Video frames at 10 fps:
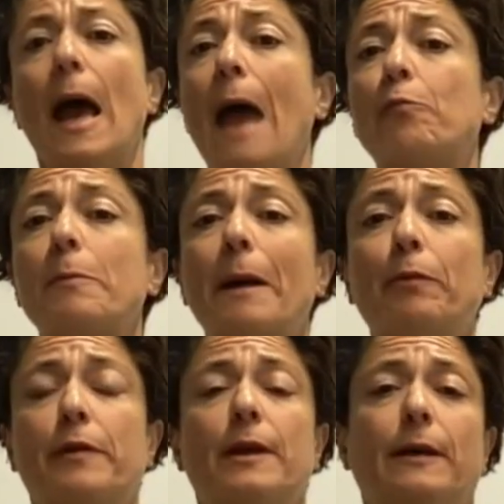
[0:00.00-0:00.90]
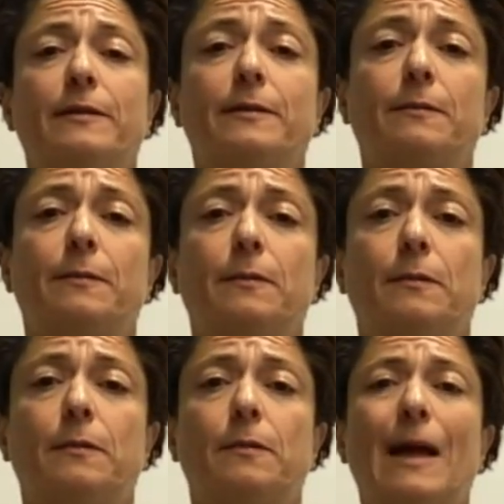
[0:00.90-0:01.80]
And remember this,
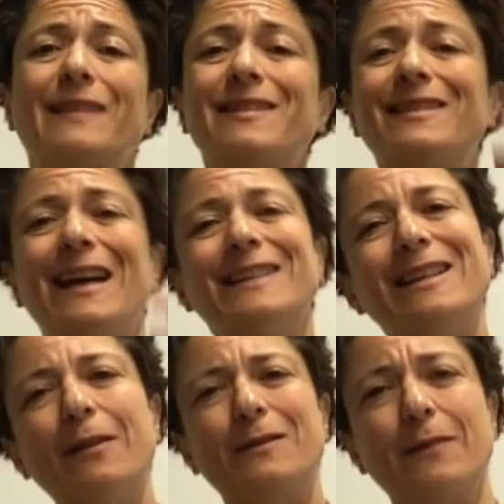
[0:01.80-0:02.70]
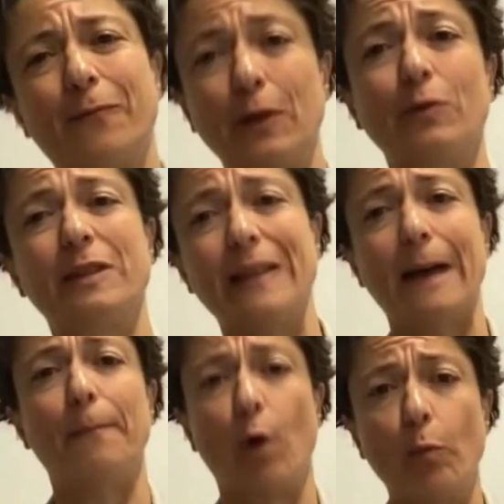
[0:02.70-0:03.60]
as intense as it feels in
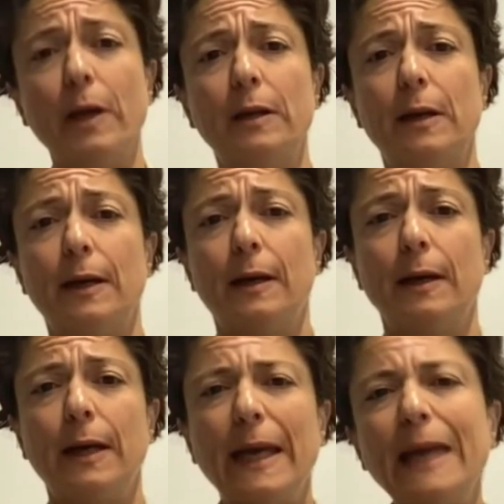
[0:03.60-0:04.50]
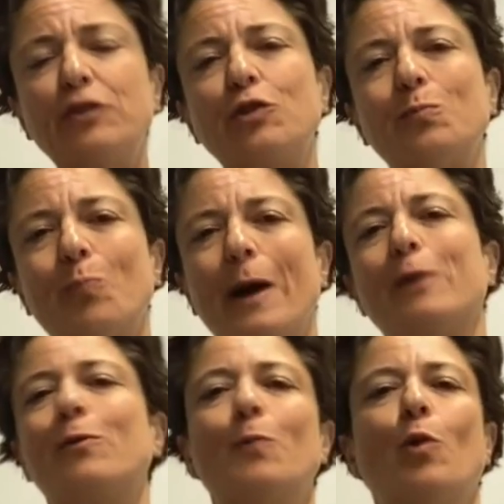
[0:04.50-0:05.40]
that moment, each
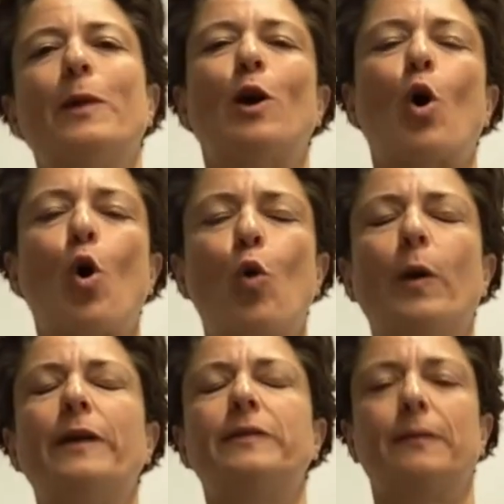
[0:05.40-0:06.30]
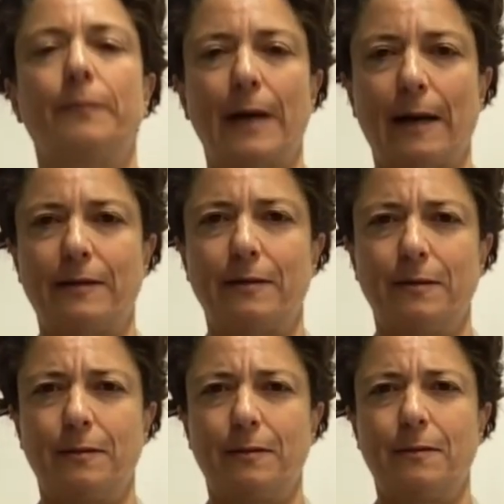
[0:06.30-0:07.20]
micro moment always
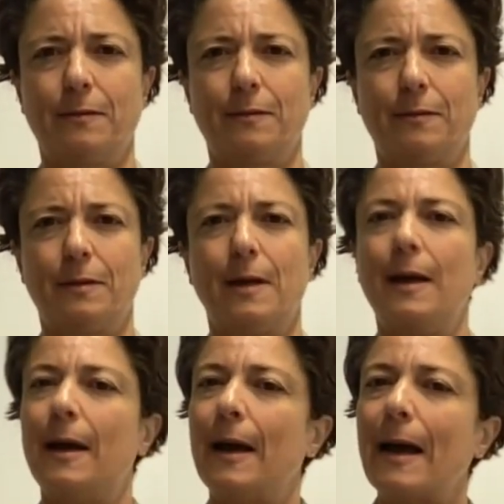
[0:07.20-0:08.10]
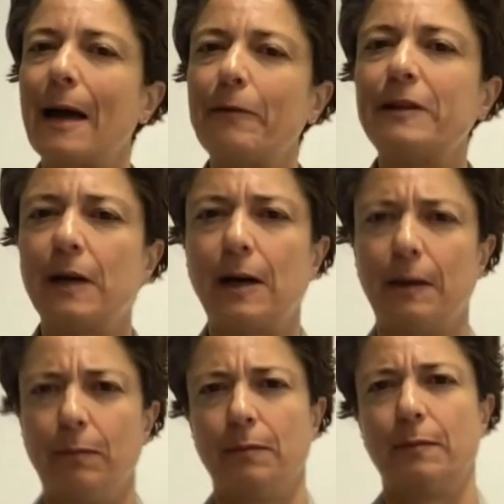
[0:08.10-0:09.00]
passes. Every
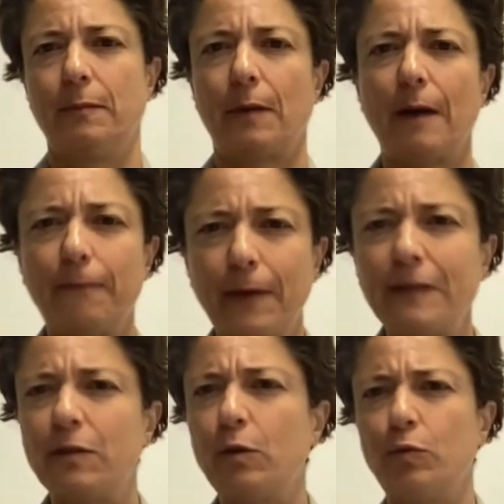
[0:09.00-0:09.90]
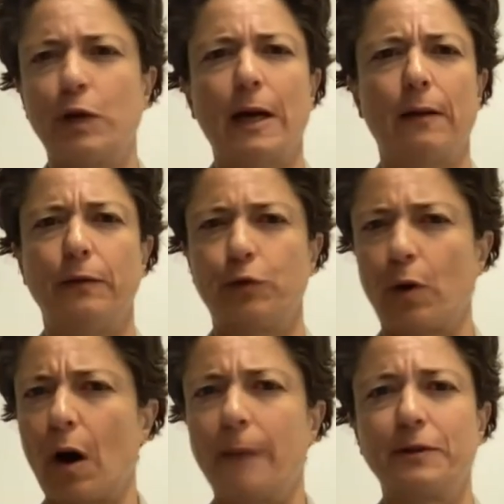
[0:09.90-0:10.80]
time I face a new challenge
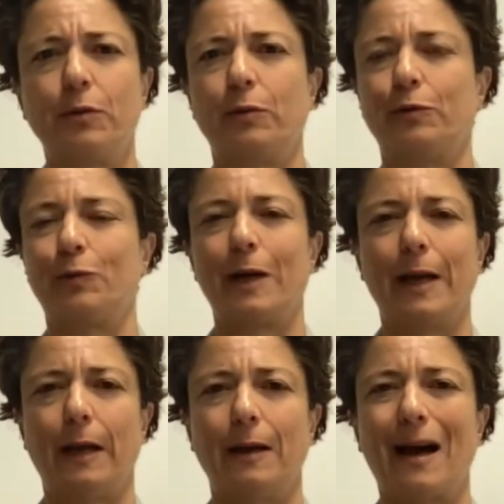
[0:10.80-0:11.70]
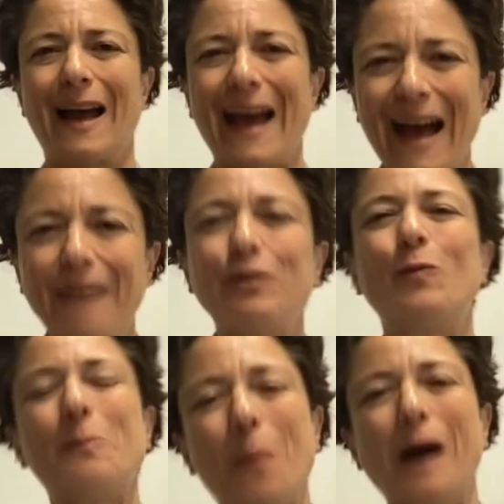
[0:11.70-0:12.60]
or obstacle in training, I have to
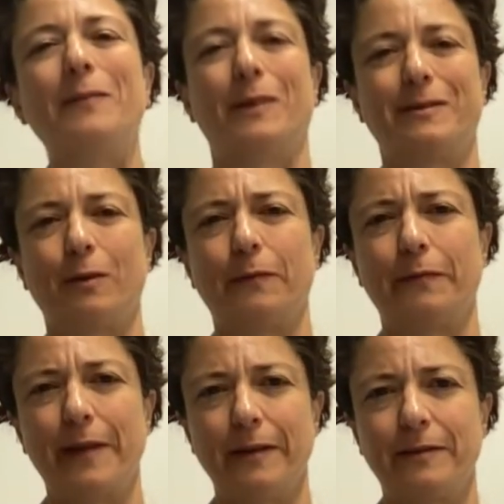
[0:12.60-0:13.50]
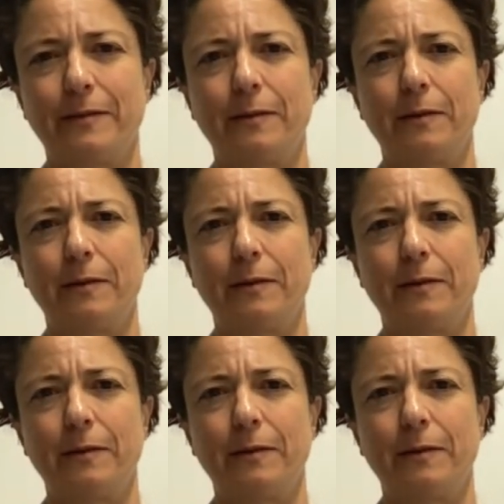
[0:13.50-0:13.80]
remind myself of this.